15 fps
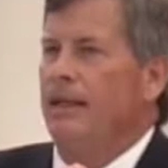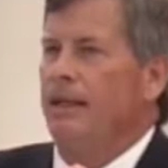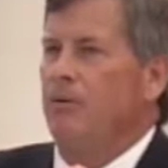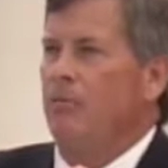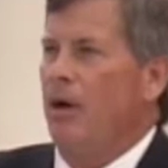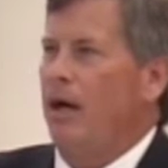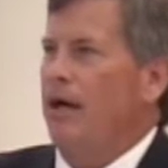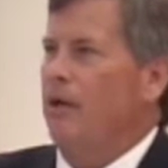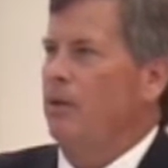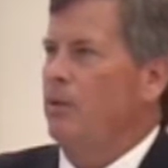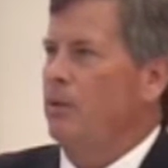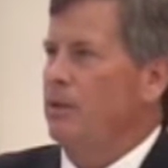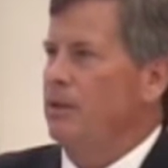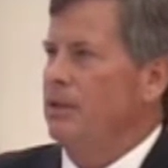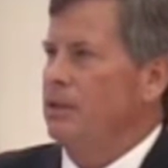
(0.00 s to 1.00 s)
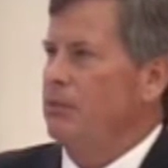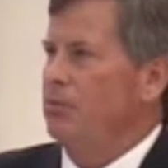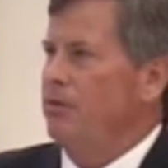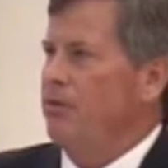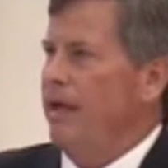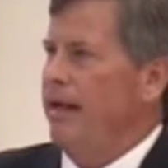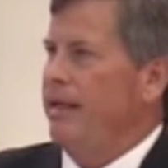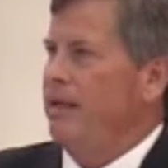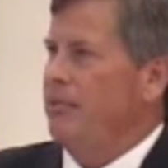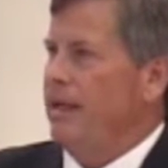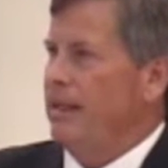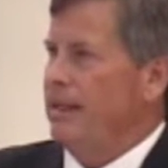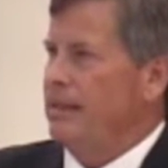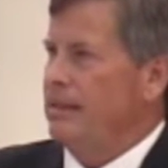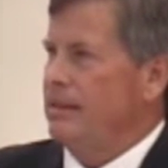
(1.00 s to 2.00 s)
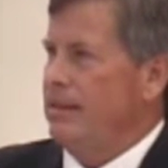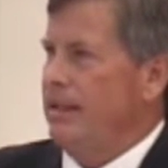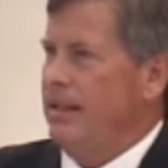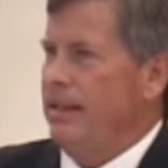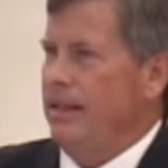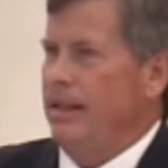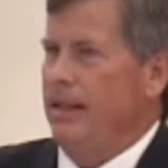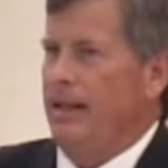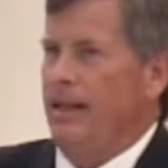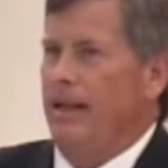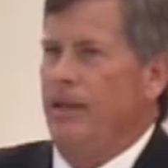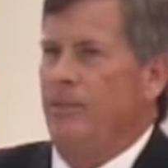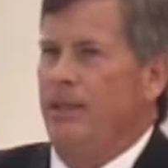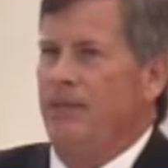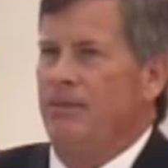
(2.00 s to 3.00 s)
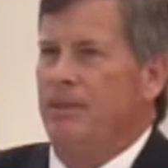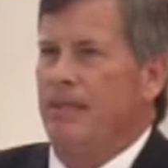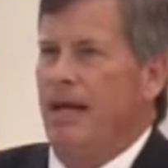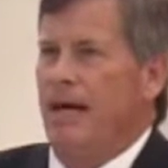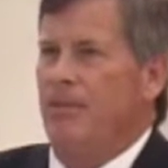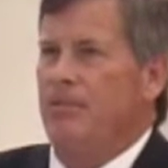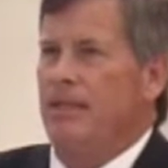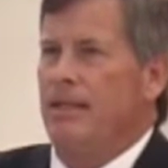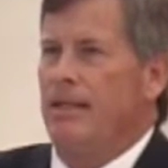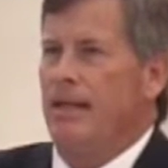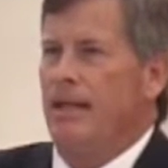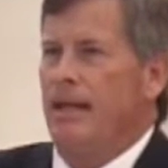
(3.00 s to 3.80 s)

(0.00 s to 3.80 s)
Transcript: the model ordinance provided by the state and we've adapted